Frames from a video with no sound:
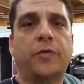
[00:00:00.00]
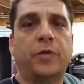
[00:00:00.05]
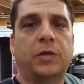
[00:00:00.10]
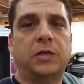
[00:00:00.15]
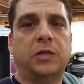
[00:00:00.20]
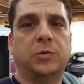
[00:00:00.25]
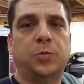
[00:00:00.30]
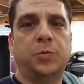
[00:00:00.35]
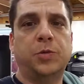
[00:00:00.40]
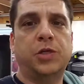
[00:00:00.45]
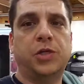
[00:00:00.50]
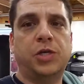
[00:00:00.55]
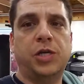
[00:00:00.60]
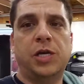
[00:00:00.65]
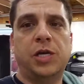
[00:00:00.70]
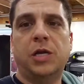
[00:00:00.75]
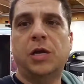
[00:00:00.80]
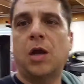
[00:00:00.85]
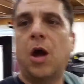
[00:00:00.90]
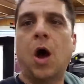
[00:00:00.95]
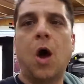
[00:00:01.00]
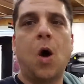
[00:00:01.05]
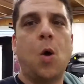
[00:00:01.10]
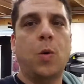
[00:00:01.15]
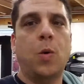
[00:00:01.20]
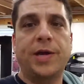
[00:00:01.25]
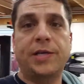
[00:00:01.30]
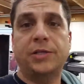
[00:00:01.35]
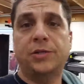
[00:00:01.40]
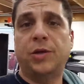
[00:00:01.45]
with this machine,
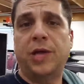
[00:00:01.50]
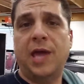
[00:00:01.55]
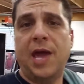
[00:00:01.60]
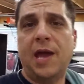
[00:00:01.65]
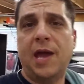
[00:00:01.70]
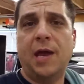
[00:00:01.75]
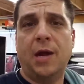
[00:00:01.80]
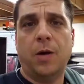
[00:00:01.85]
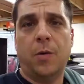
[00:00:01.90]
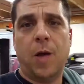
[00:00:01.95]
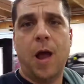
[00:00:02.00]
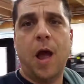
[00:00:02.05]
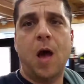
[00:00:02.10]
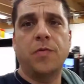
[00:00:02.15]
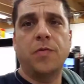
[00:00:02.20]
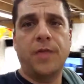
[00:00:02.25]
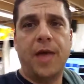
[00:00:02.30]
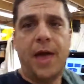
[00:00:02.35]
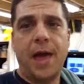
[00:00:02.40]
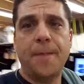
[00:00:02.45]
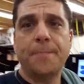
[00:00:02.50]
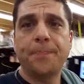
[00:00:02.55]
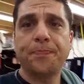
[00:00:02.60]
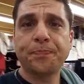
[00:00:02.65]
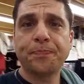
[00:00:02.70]
always. You can't get around that.